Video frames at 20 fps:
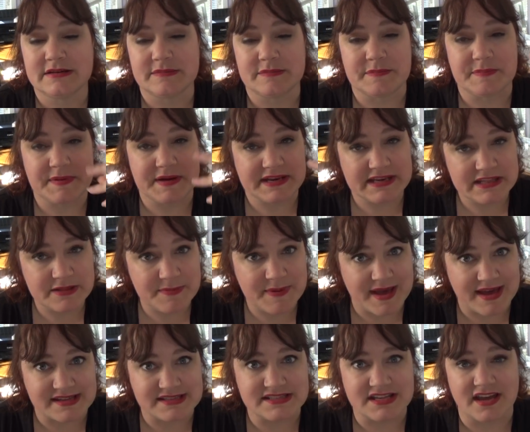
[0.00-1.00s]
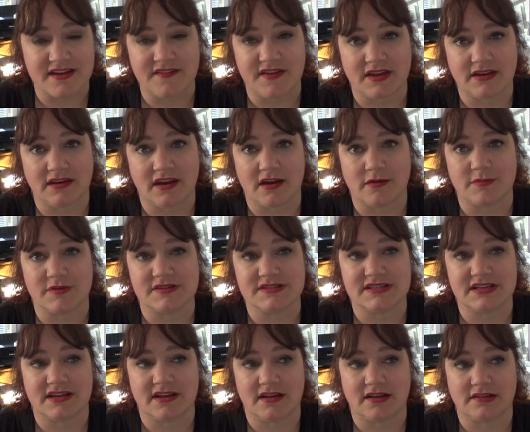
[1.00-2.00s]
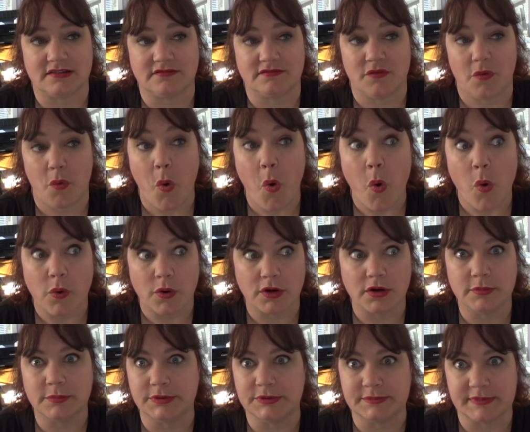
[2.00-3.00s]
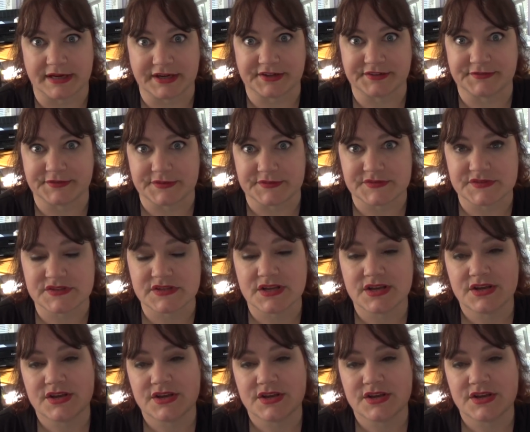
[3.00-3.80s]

But in the past, I've had cameras that had horrible microphones.